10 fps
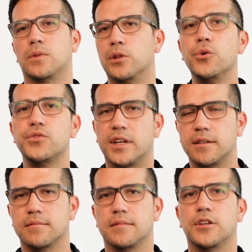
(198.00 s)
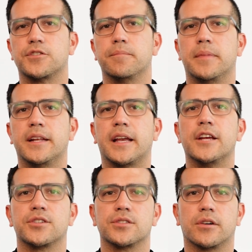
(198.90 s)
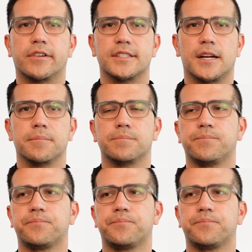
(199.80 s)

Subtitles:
losing those medications over time.